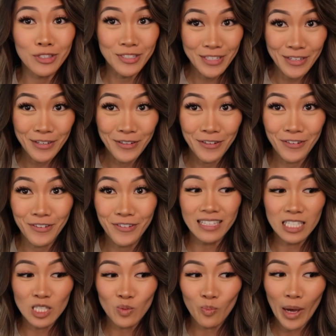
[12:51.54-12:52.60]
do.
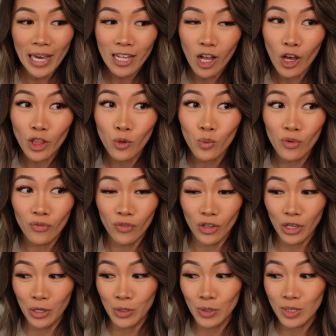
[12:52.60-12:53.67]
Despite all the
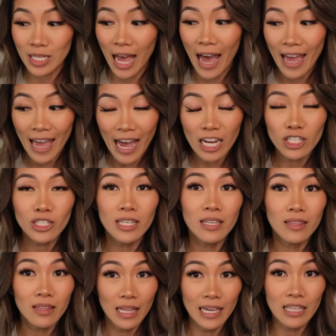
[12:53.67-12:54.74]
reviews, I actually
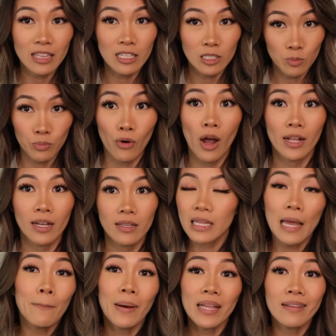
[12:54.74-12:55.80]
like this product.
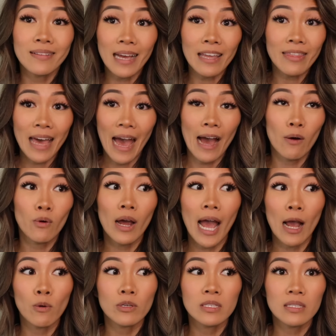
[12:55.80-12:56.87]
Like, by the ninth hour,
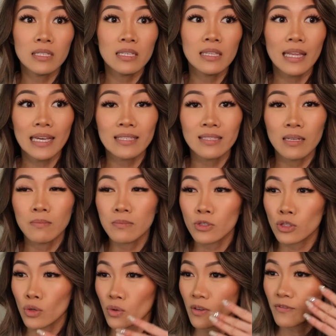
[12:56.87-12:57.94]
I would see like some
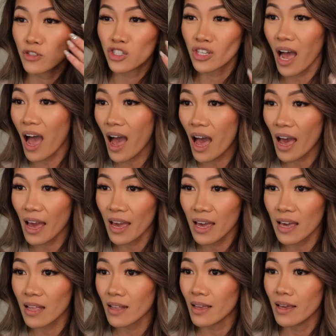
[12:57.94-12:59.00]
sort of
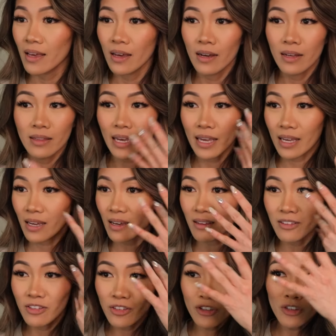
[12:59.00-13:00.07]
shine, like,
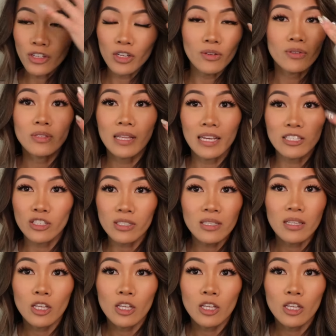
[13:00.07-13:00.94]
you know, like just a